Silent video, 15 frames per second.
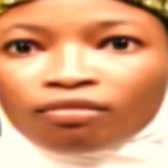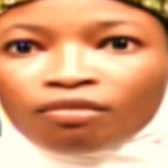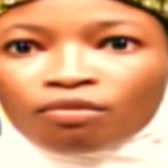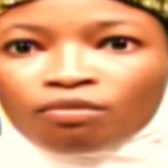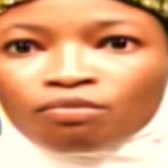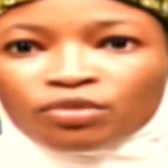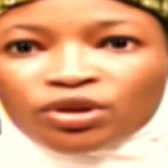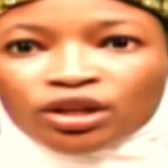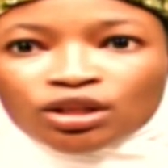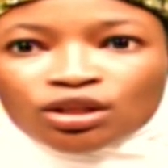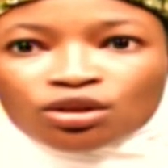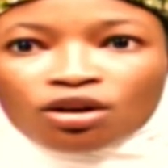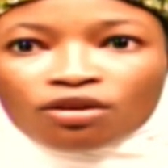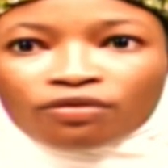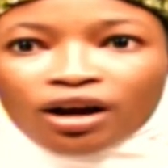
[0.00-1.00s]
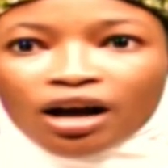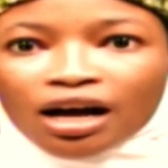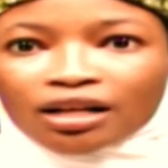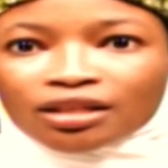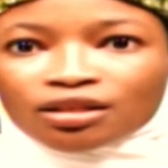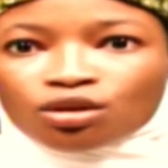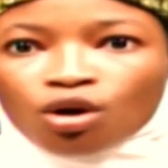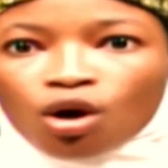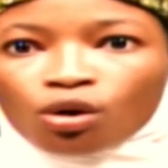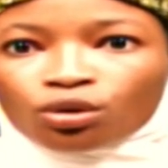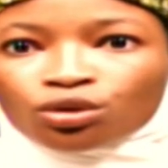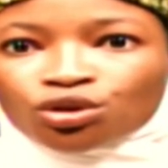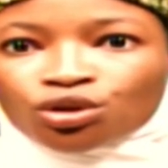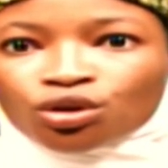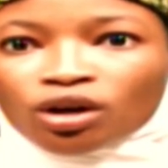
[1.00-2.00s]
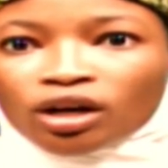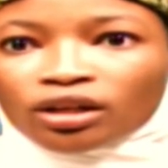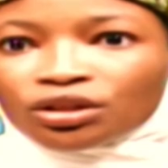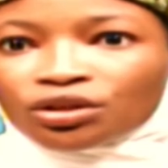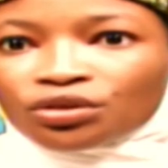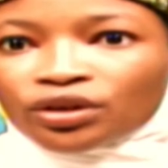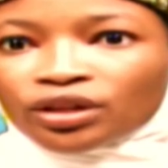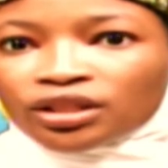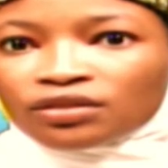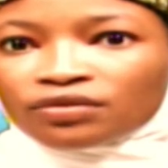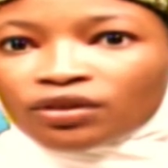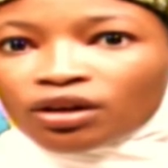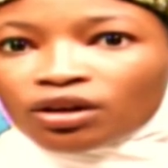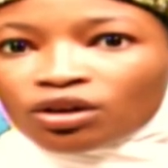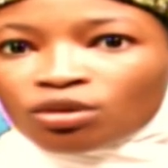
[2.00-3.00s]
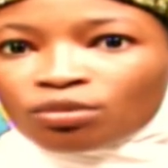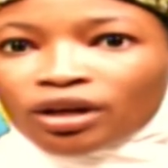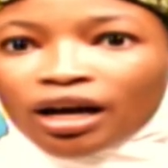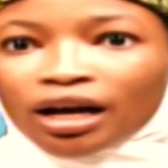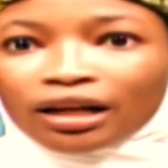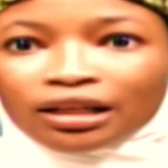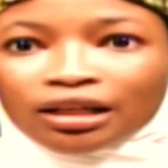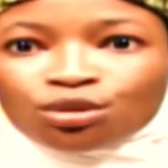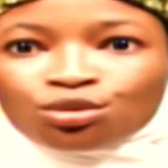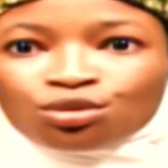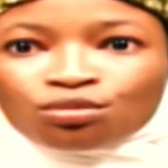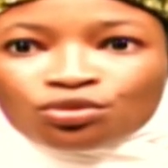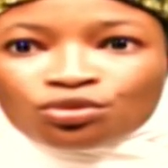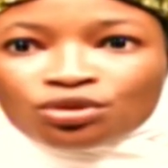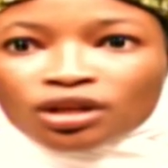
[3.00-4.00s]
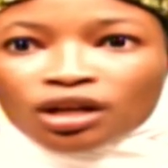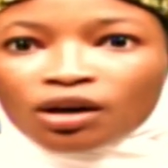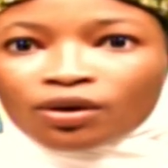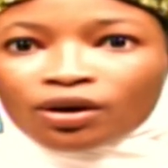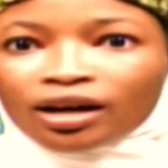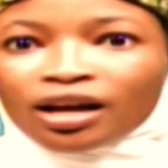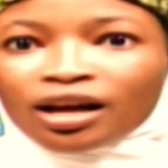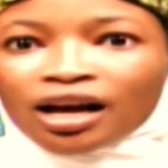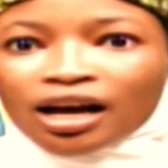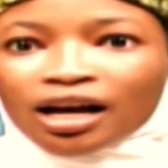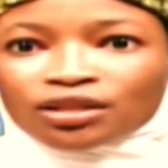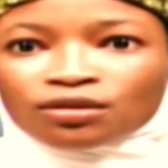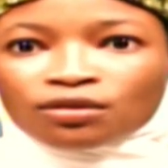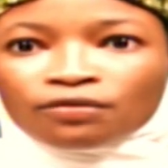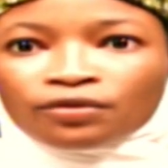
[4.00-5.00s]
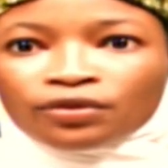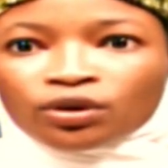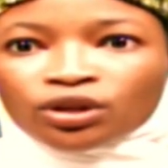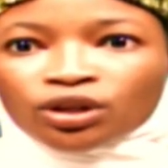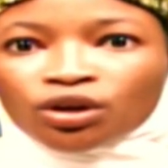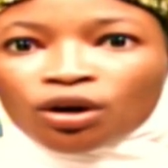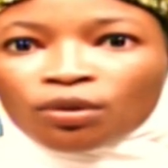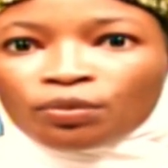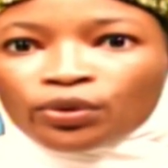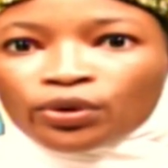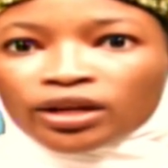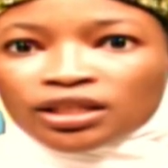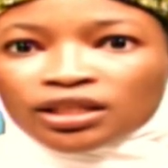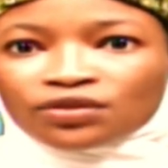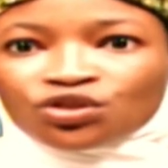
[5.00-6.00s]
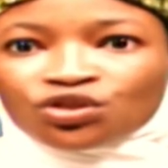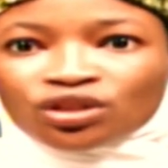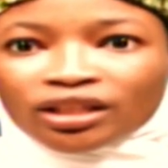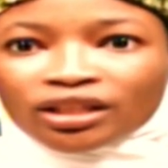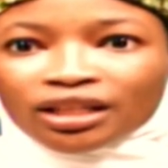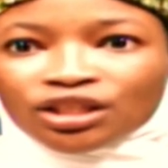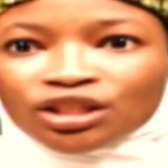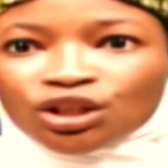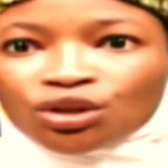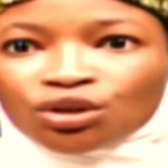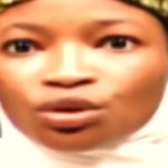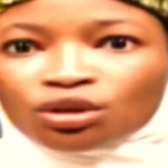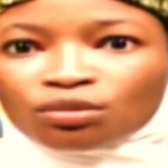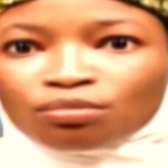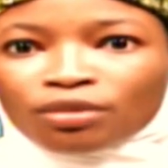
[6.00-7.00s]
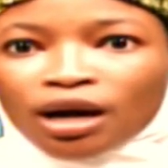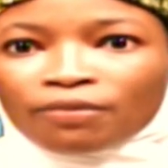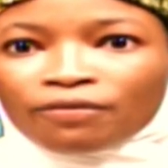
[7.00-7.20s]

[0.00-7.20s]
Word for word: Minister of Arts, Culture and Creative Economy Hannatu Musawa has unveiled a comprehensive strategic roadmap